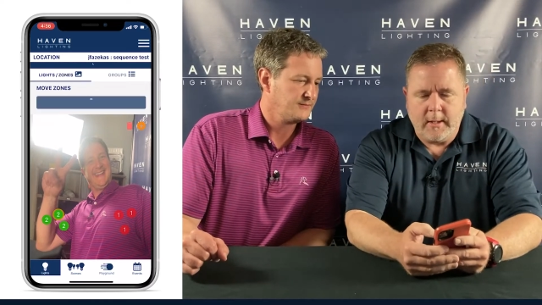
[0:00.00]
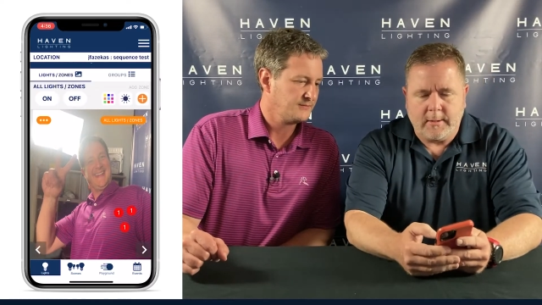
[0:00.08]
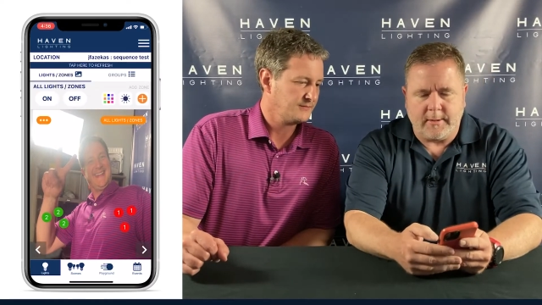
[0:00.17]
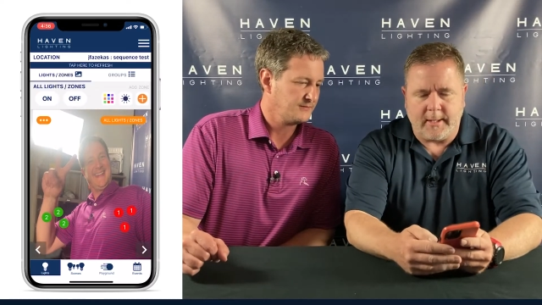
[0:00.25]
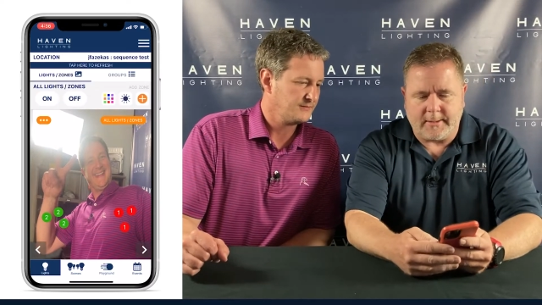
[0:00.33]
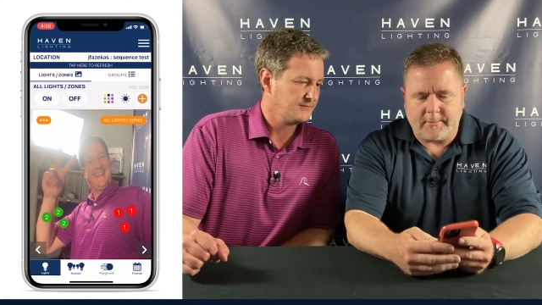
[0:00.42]

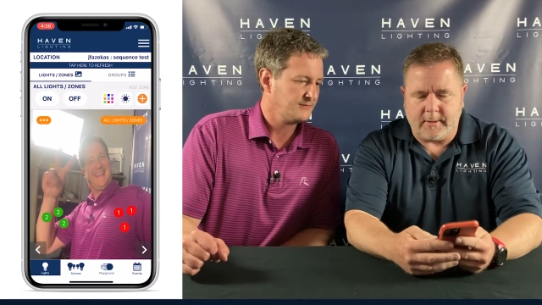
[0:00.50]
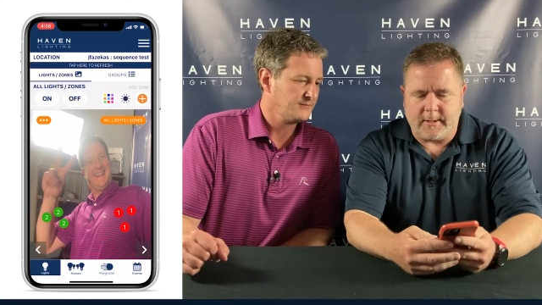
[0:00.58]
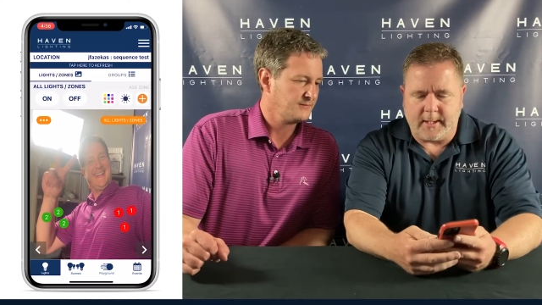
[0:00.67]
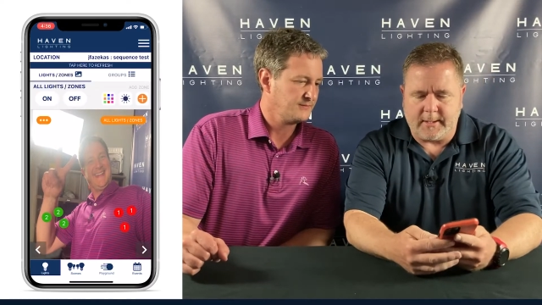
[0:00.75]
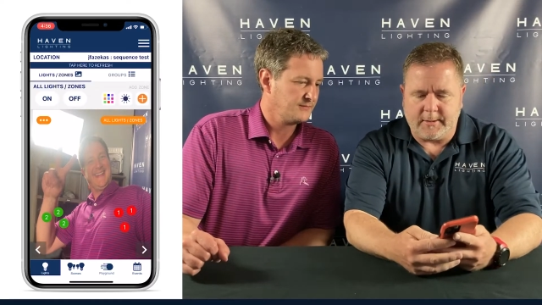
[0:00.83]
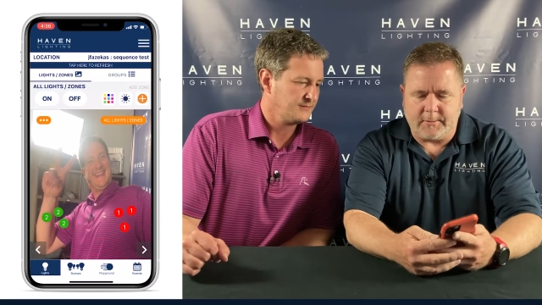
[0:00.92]
Speaker 1: So that's really
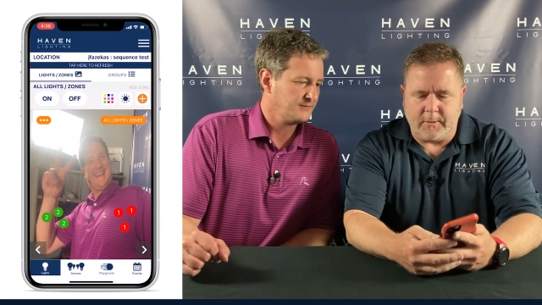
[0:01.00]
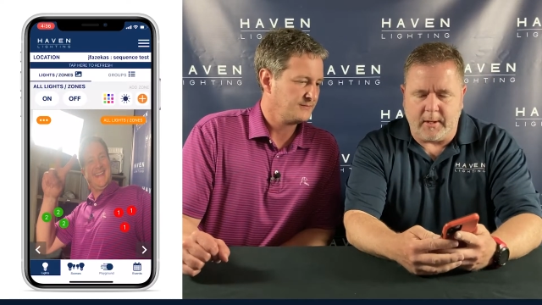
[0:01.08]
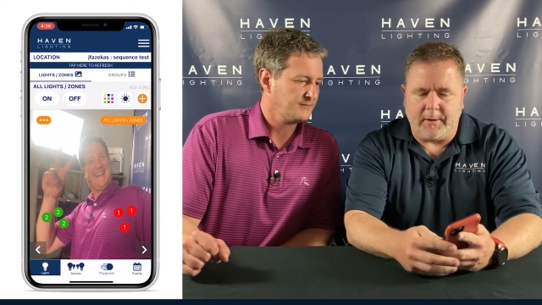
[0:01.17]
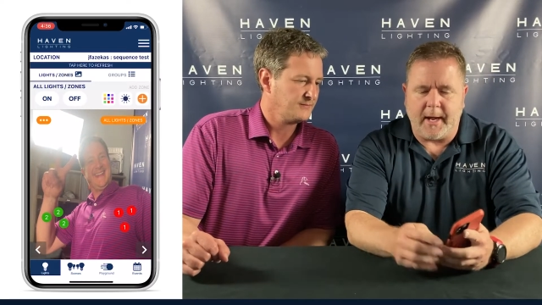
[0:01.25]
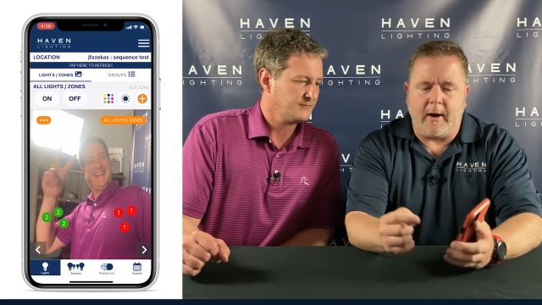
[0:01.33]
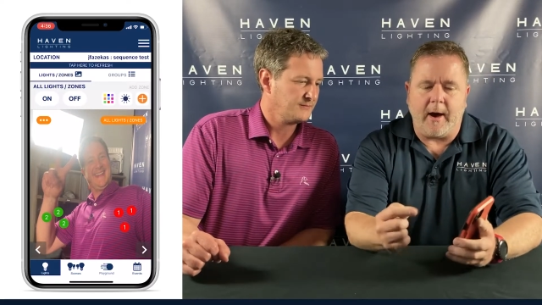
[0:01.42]
nice as well.
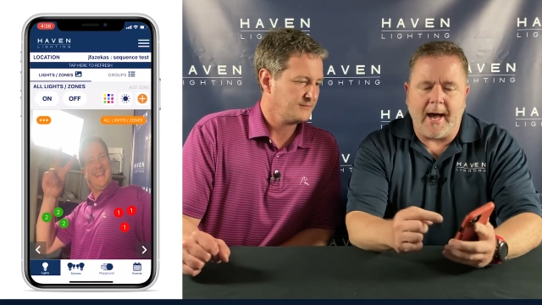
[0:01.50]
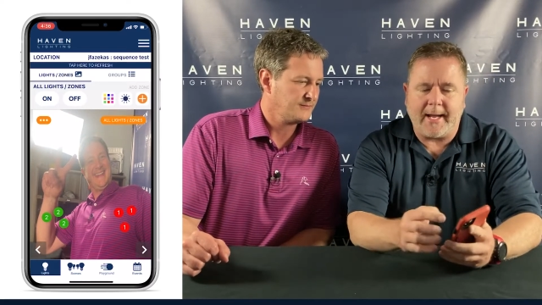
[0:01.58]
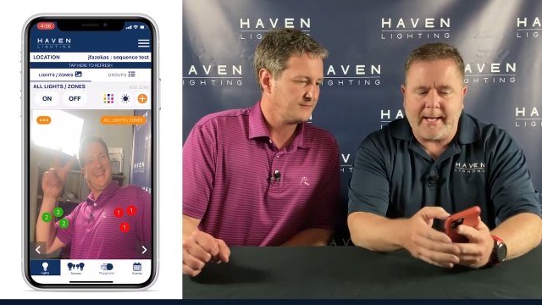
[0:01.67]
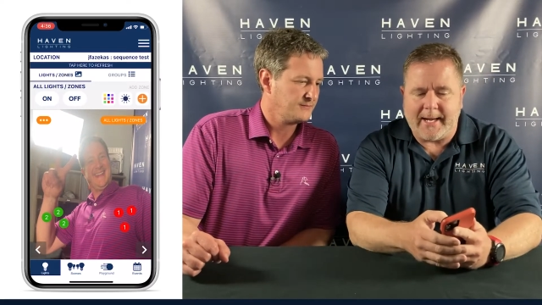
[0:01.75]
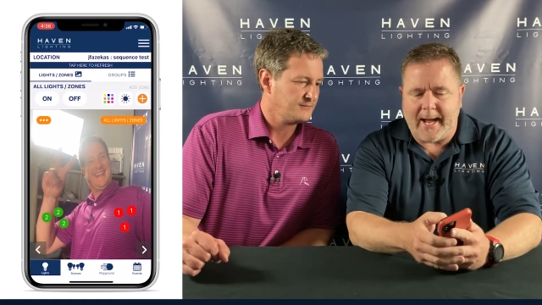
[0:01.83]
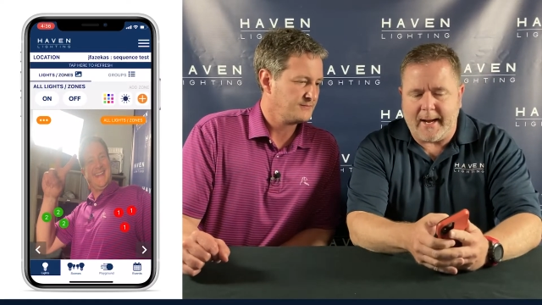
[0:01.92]
Now I
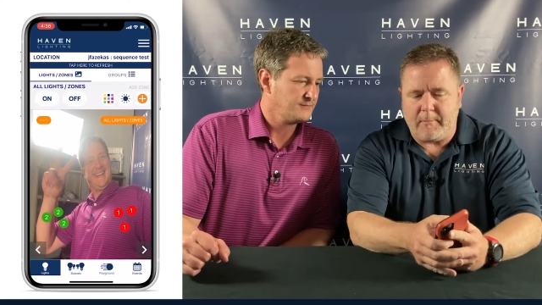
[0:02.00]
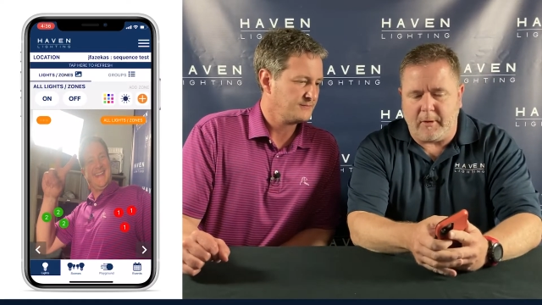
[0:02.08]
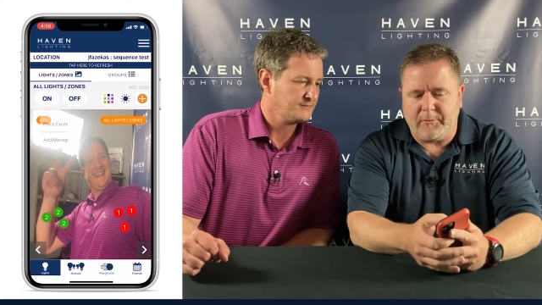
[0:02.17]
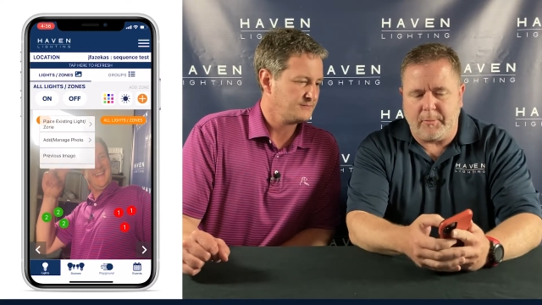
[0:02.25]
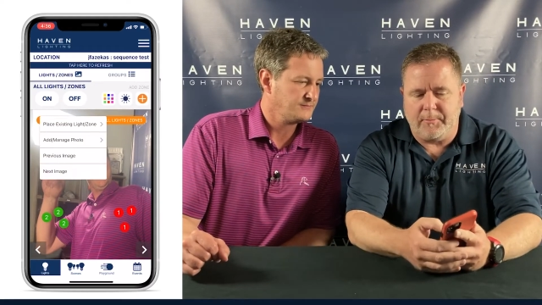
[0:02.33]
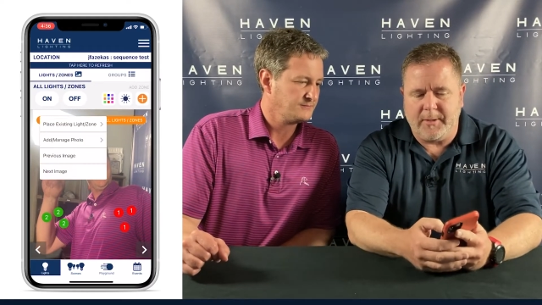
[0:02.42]
can add
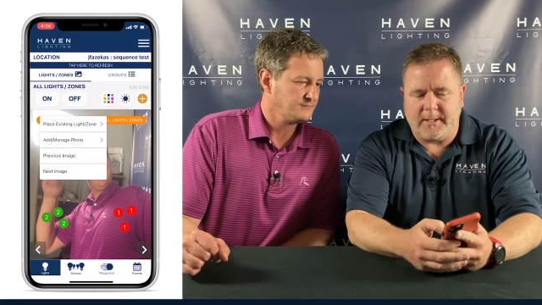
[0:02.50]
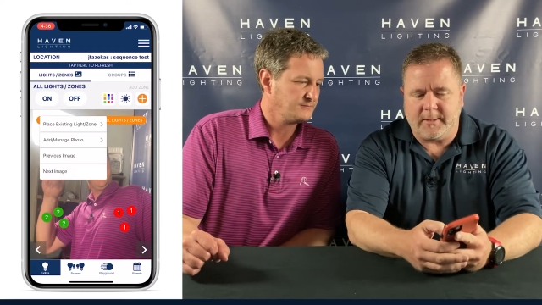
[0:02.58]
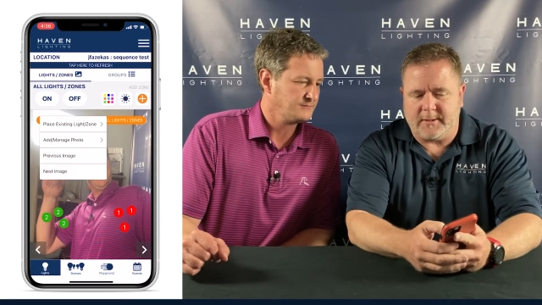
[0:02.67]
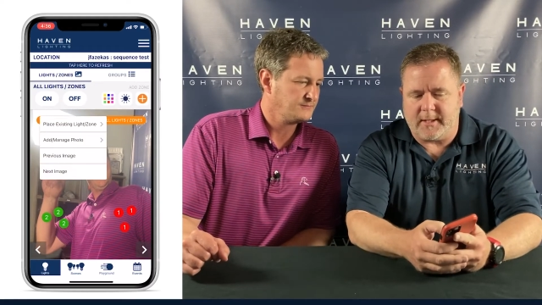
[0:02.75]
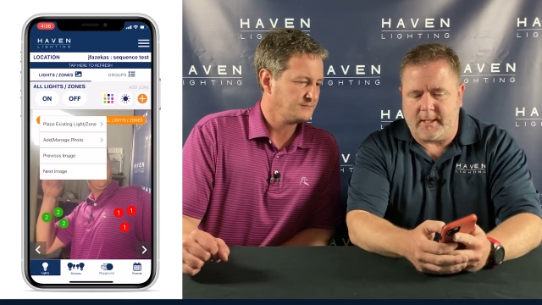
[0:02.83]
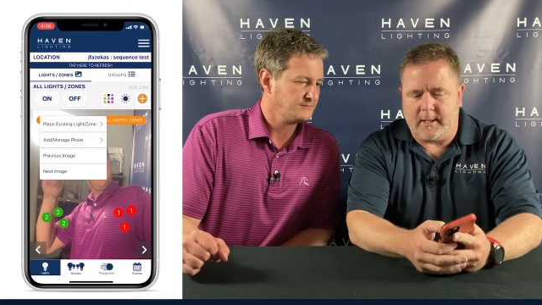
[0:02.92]
multiple
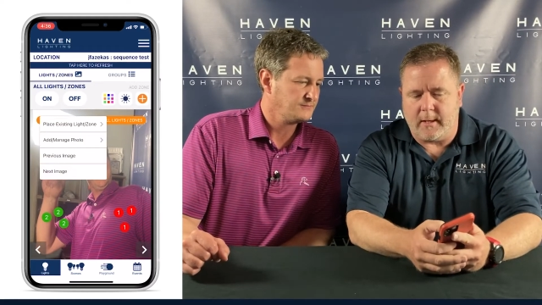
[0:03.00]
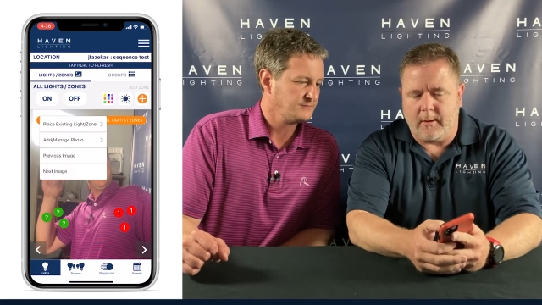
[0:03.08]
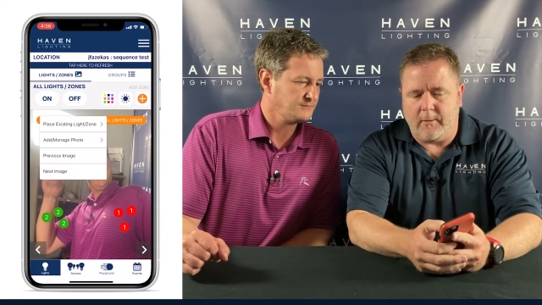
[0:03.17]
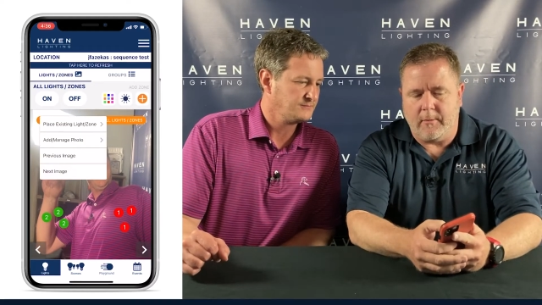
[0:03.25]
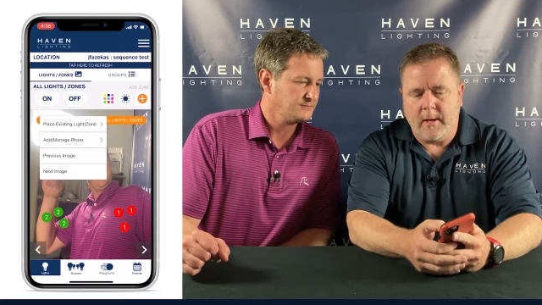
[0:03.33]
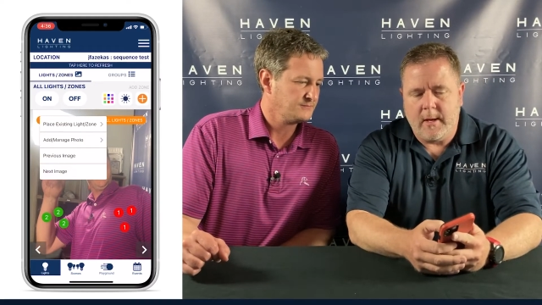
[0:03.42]
pictures. I can
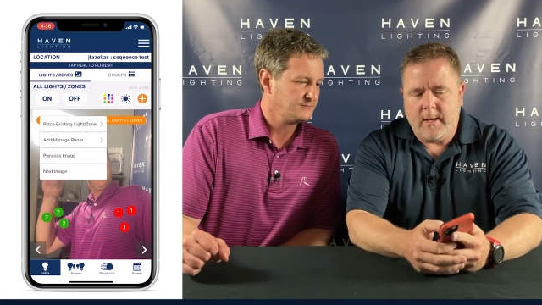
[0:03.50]
go